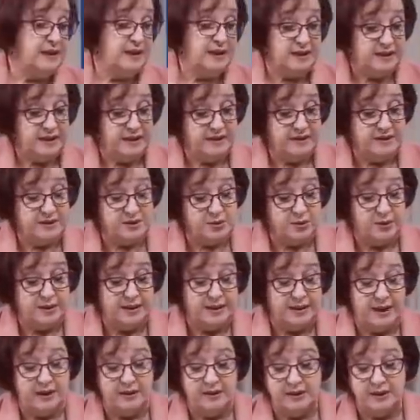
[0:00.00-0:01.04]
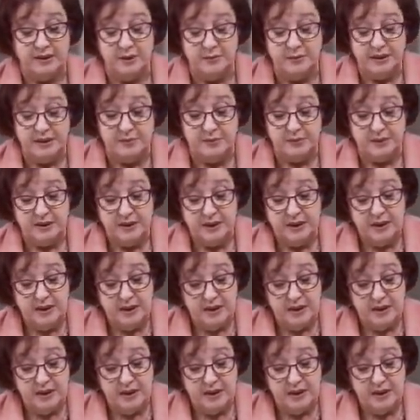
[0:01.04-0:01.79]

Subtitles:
in other areas going down a little bit, but